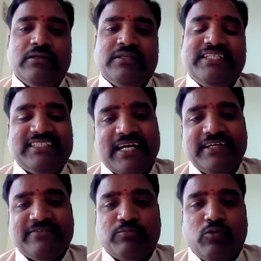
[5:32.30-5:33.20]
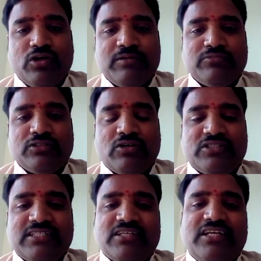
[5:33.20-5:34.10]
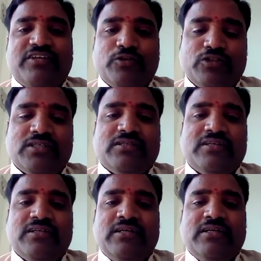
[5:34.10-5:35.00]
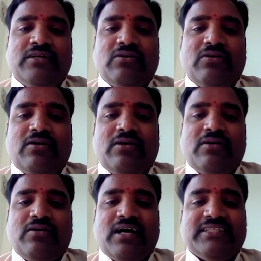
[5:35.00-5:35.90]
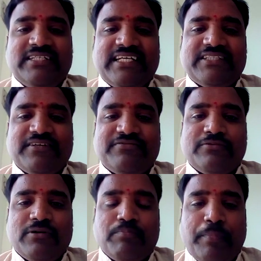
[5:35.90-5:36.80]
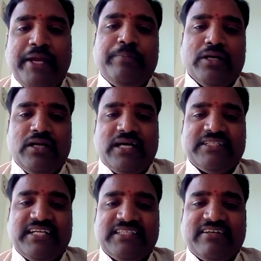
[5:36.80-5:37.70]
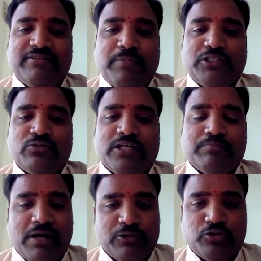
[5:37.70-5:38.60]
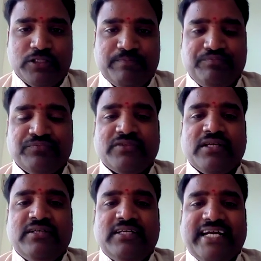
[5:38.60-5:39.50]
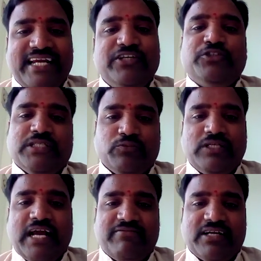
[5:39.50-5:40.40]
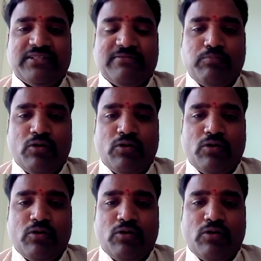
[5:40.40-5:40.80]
This kind of poems are generally written on the death of people, on the death of the particular person. Elegy, we have another